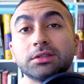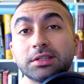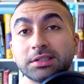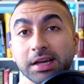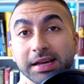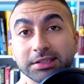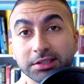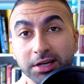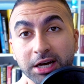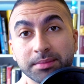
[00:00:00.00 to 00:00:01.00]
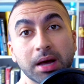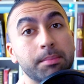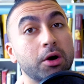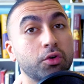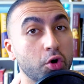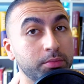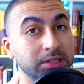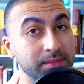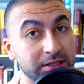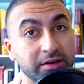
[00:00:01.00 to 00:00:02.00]
to say at the time about
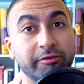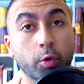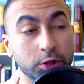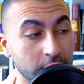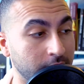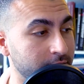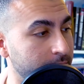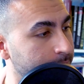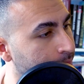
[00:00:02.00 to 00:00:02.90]
Kobe's missing 4 shots.